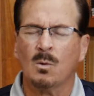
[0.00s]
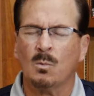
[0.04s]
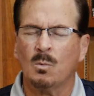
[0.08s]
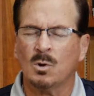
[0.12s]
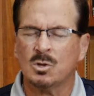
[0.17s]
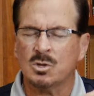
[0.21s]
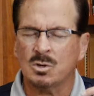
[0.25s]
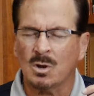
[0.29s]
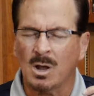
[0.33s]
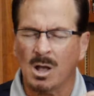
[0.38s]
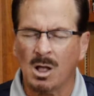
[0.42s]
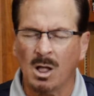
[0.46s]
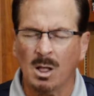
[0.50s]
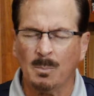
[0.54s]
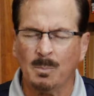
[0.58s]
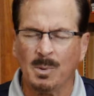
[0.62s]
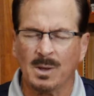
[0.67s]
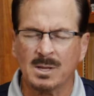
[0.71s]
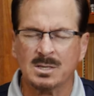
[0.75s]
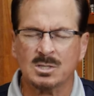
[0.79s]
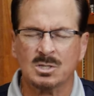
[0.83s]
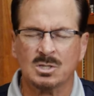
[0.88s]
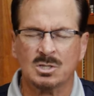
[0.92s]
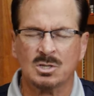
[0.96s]
Would you help
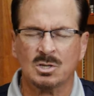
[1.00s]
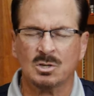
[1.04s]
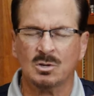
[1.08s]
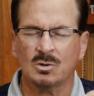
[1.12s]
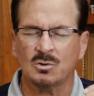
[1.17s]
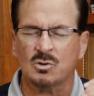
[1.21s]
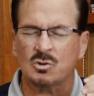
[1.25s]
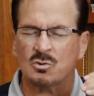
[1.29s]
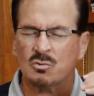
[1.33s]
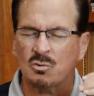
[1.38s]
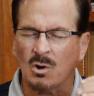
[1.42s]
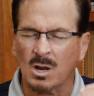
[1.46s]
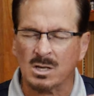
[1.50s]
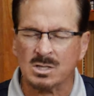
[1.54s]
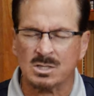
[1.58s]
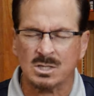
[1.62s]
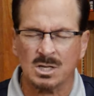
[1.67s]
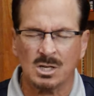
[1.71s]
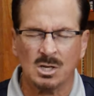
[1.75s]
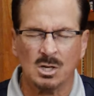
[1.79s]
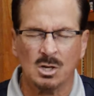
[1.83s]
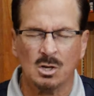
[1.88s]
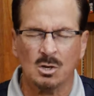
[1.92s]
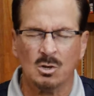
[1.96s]
us to trust
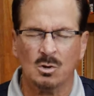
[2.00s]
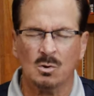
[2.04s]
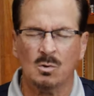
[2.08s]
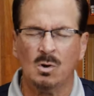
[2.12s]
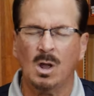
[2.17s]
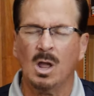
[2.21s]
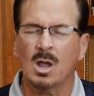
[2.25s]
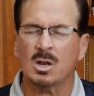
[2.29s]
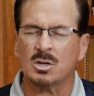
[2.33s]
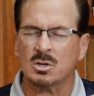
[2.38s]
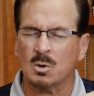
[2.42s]
in you,